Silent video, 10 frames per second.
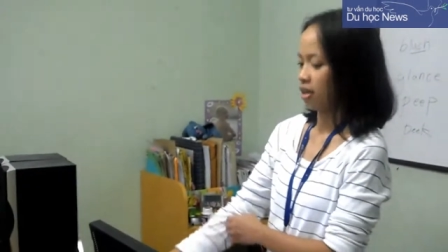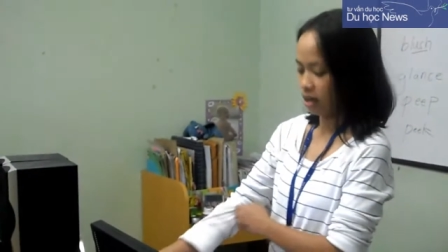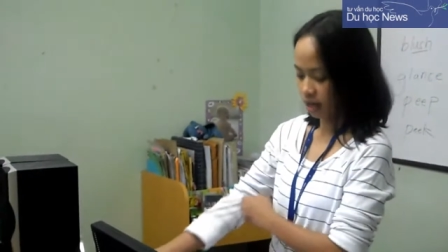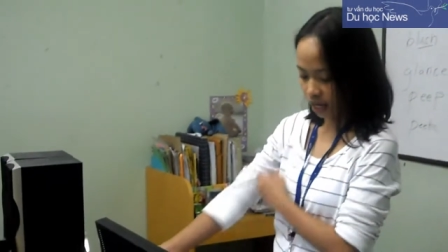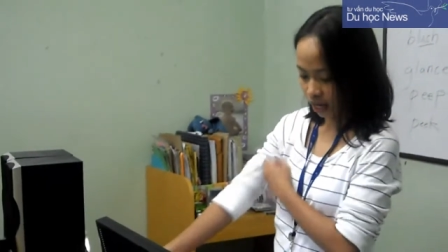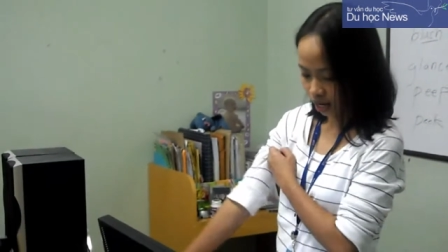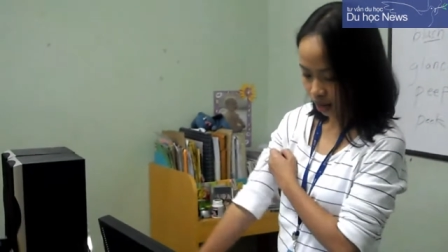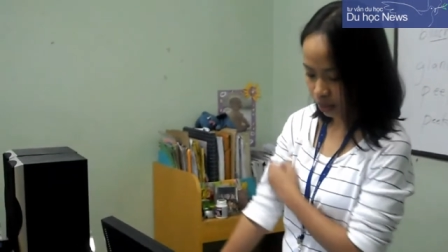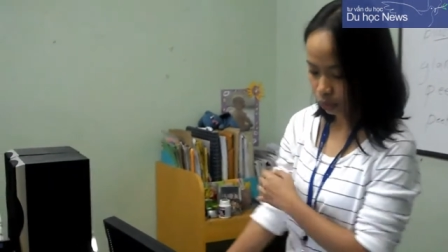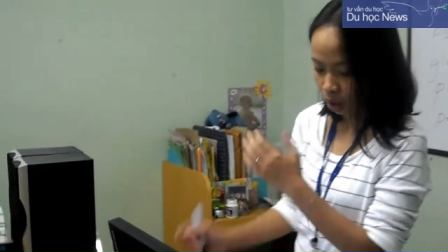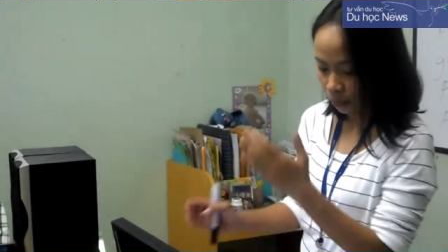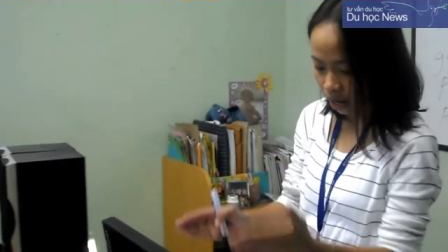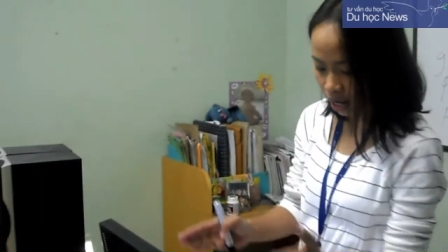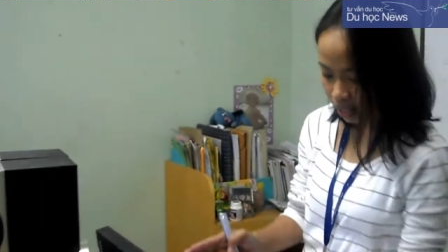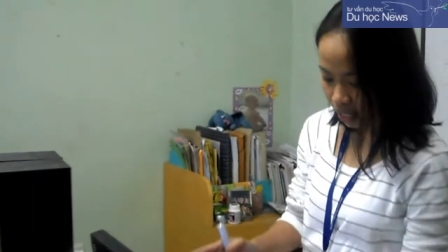Okay, I mean
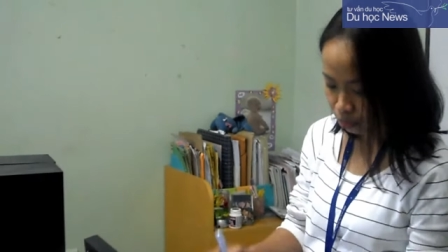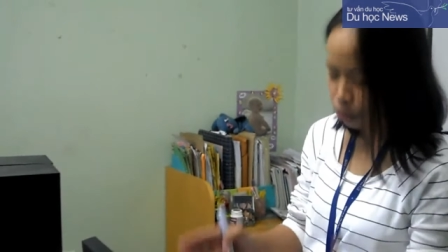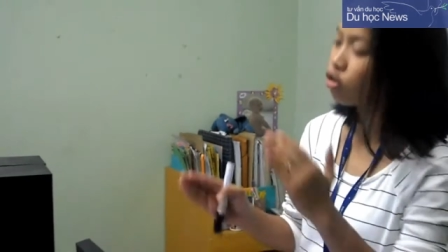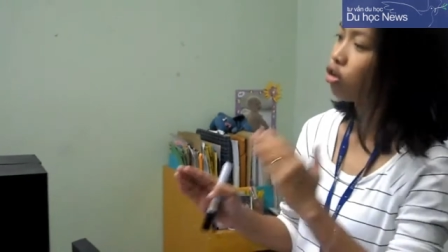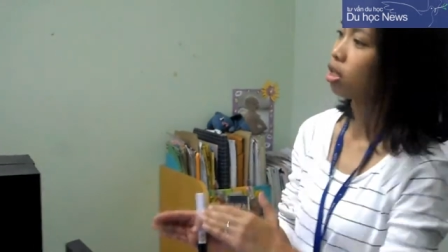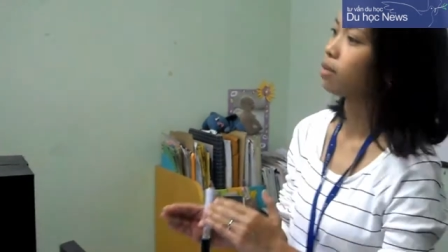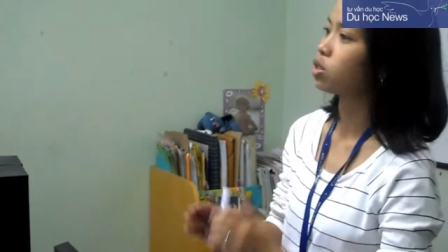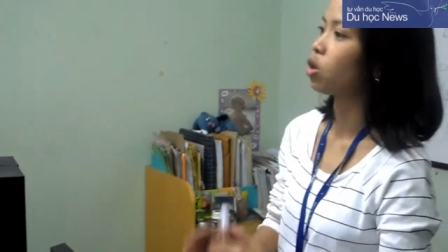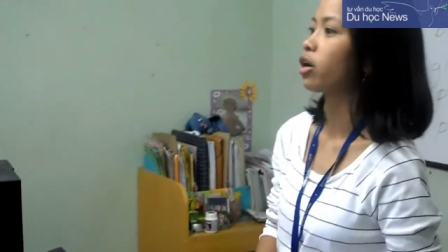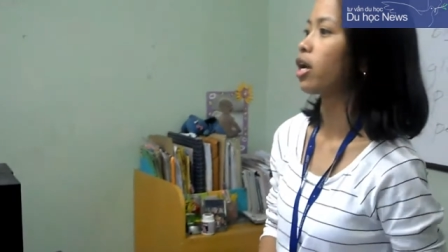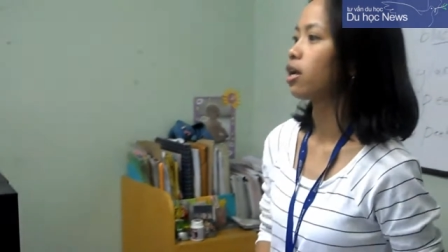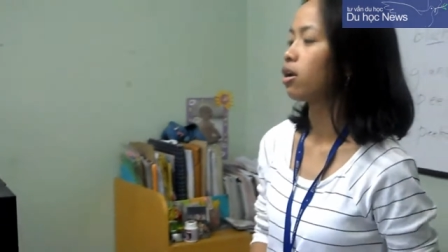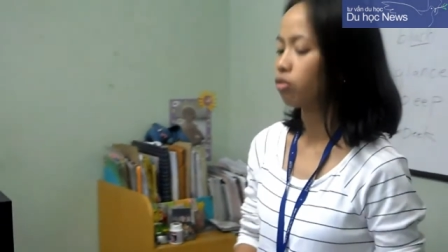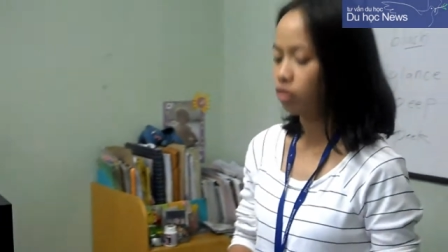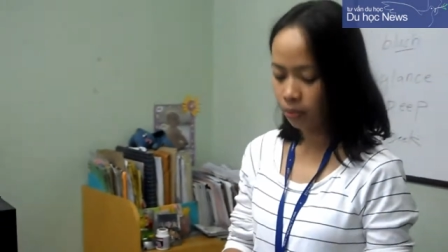Ramal and Mungo, I'm sorry.
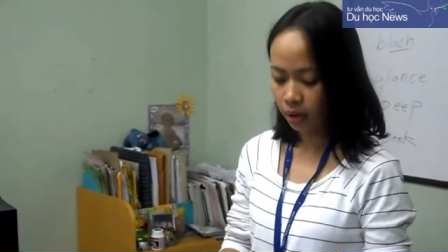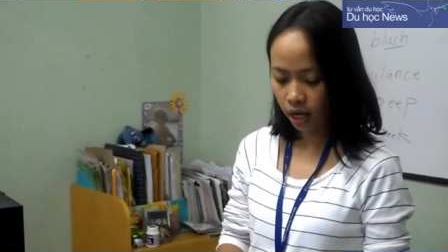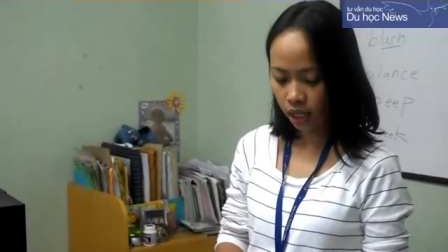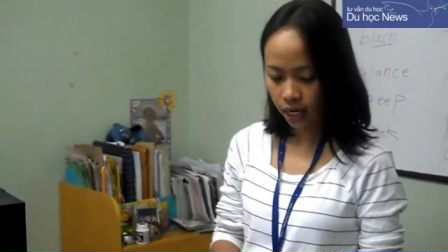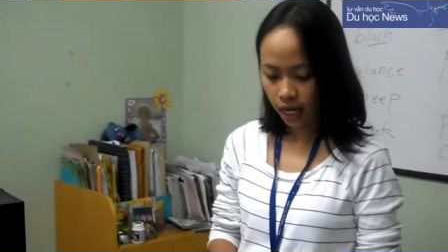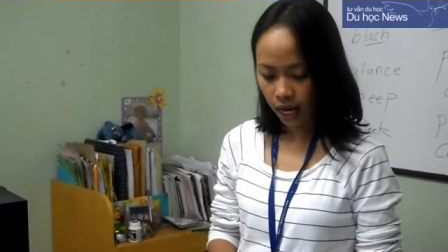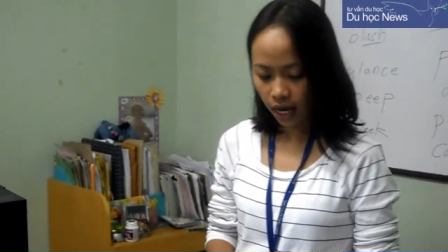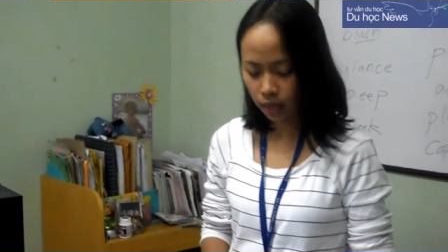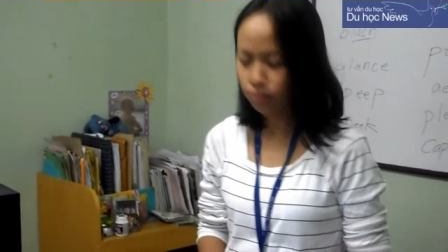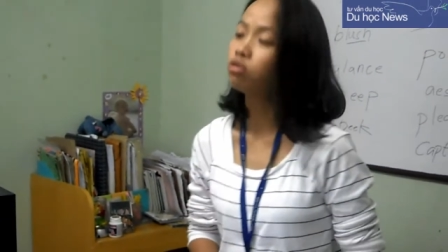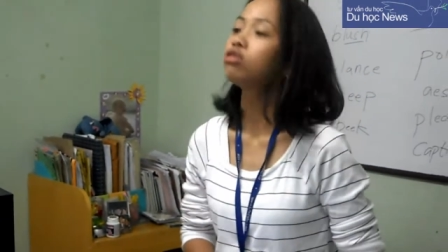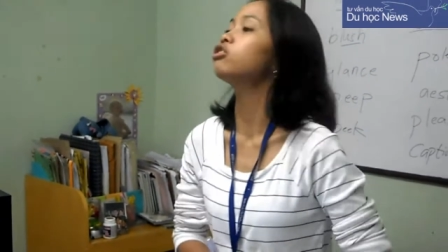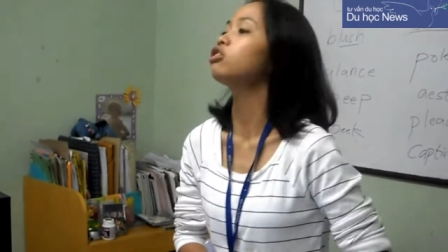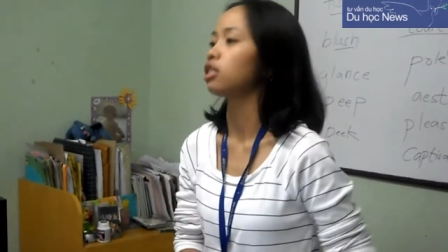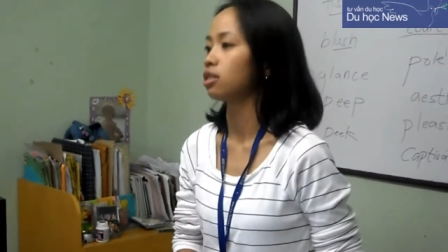Ramal and
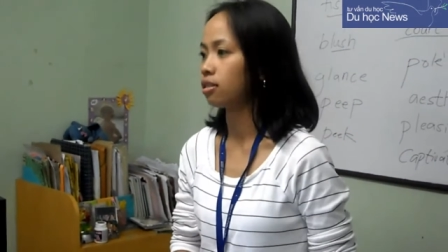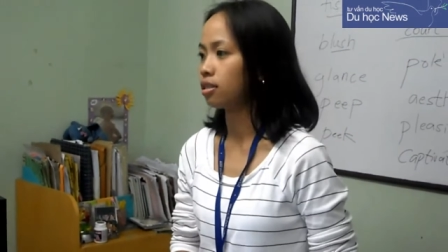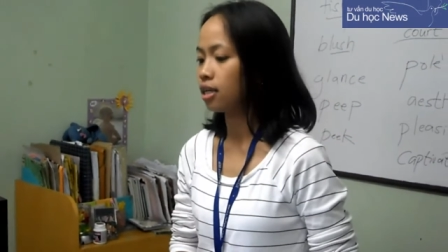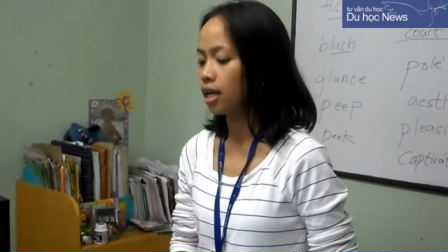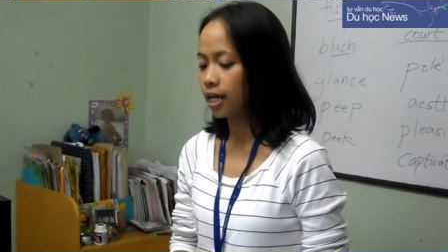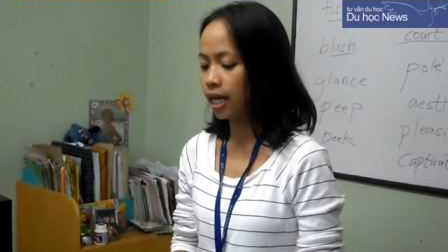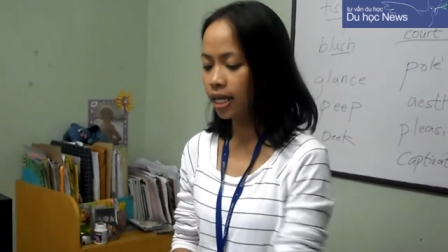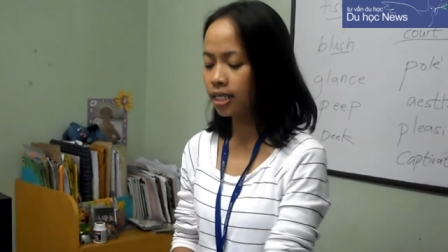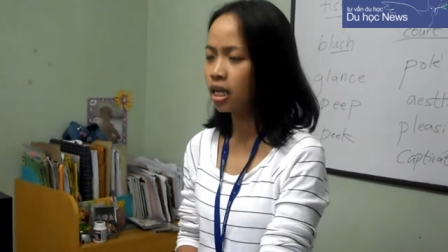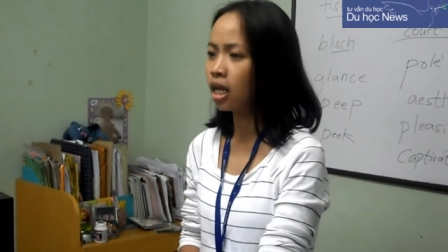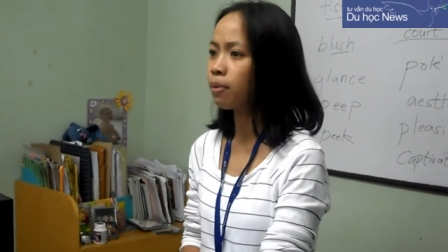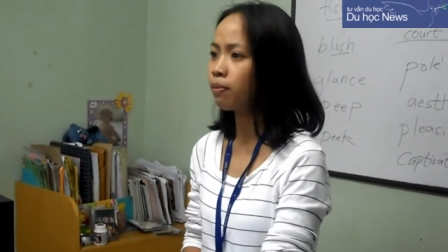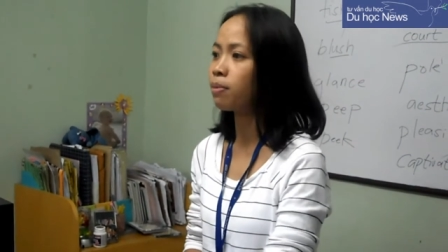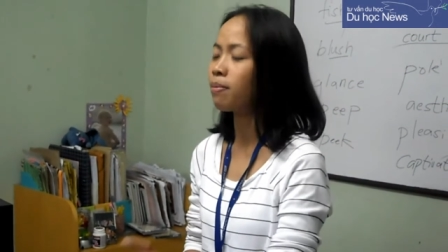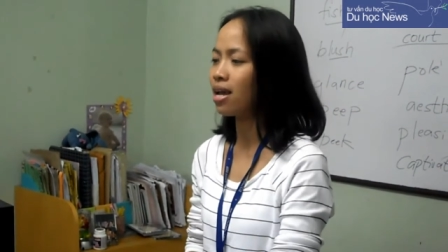Mungo. Again, the name
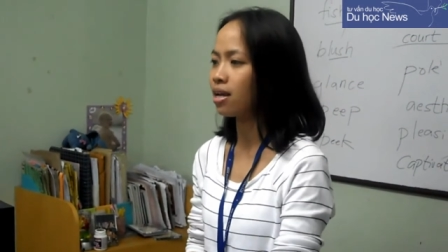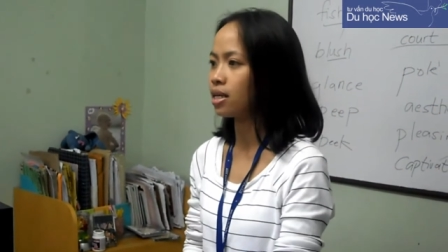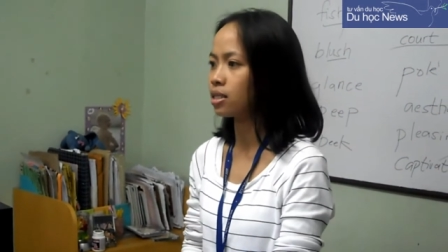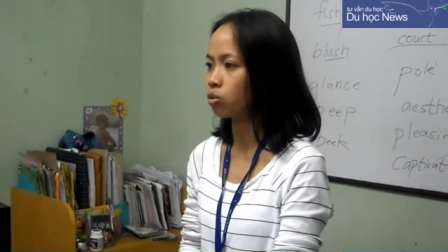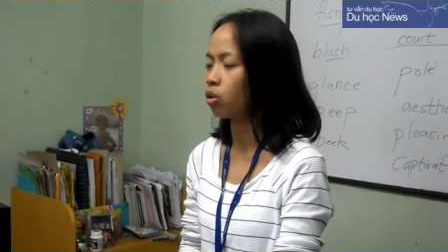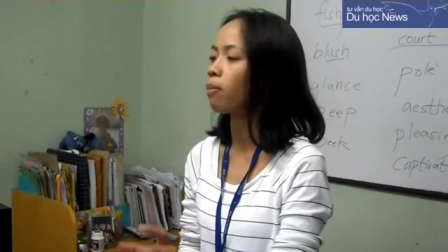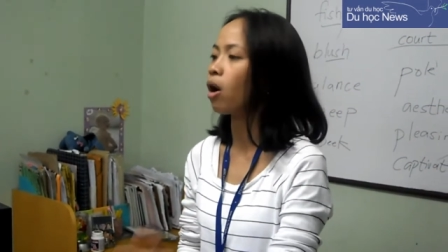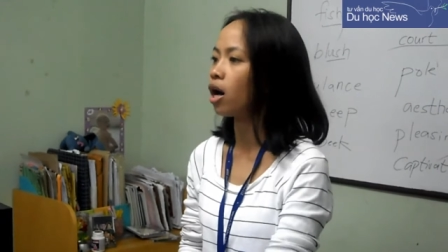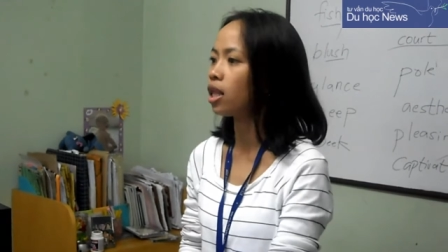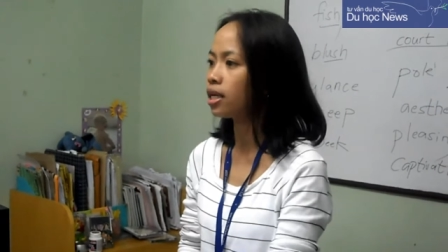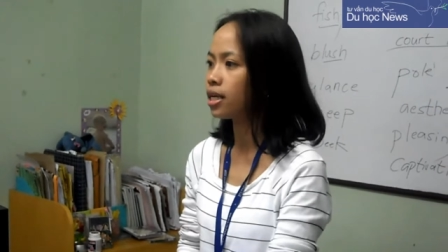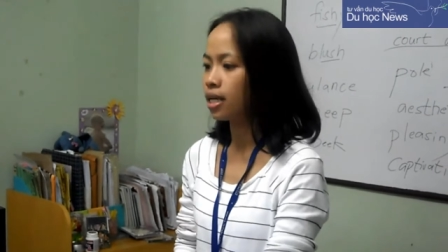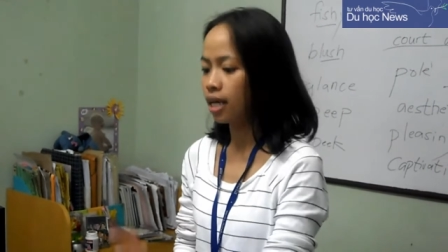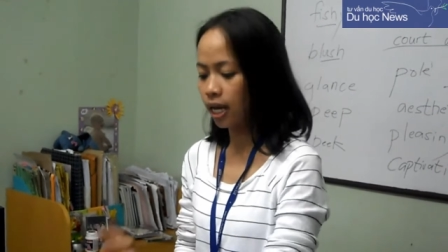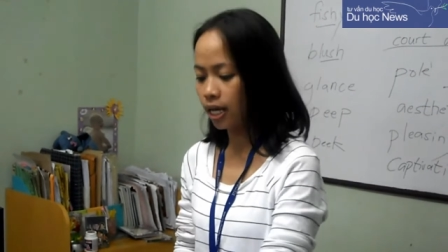of the man is Ramal
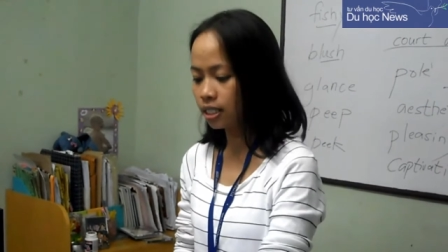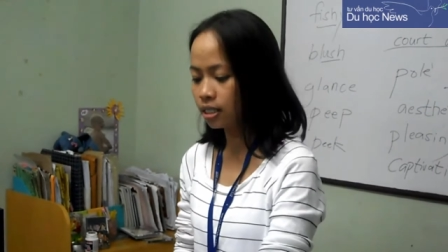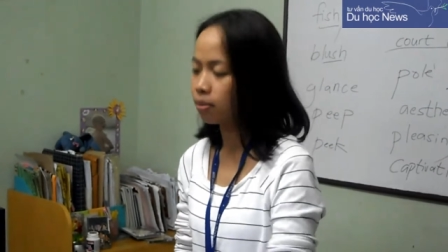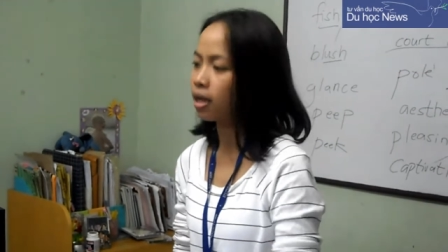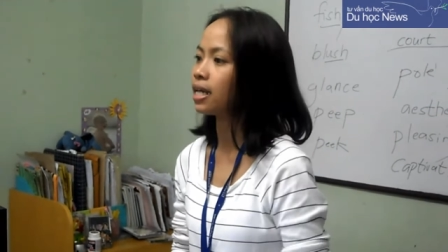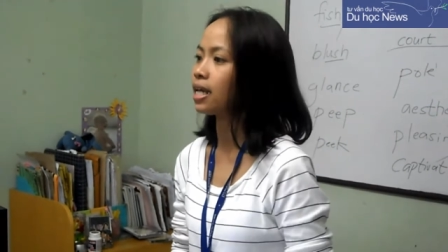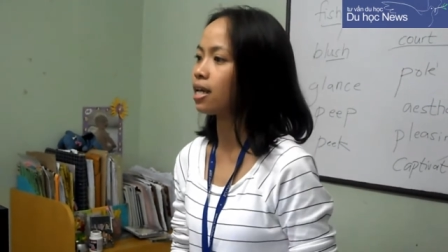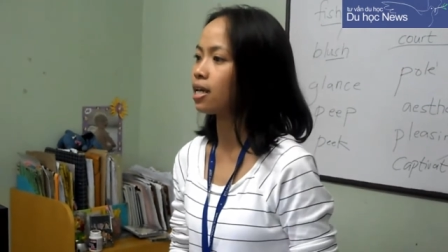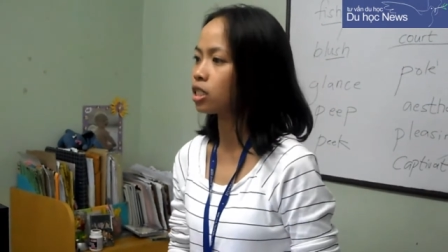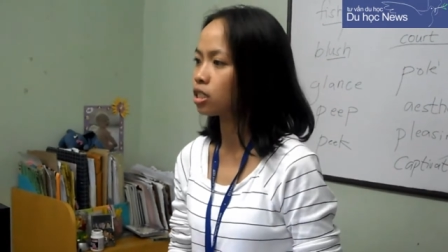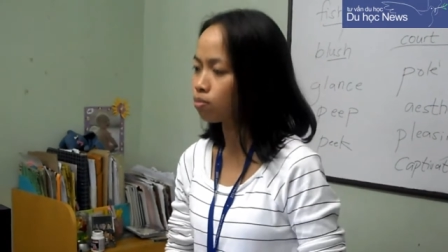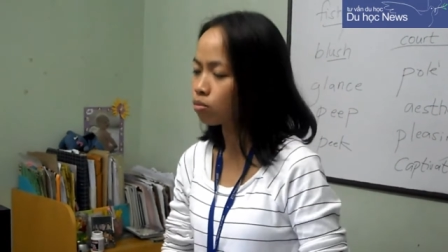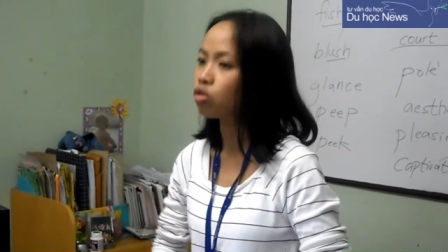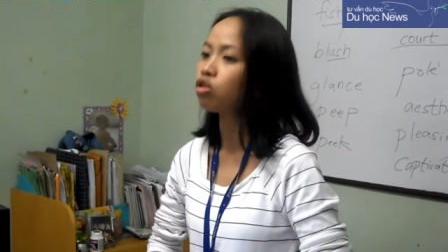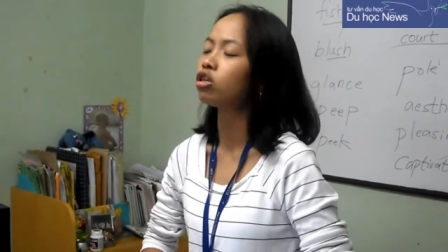and the monkey is
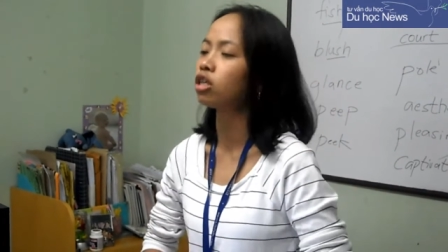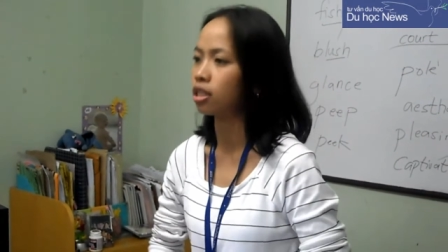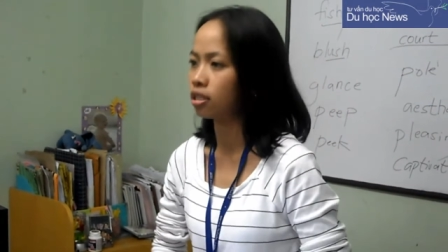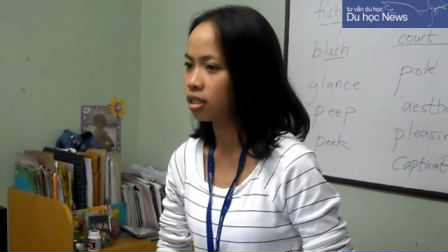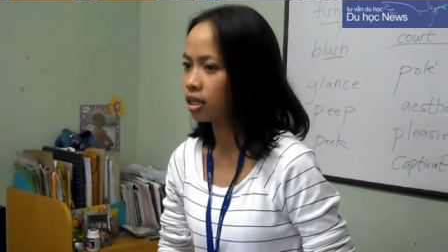Mungo.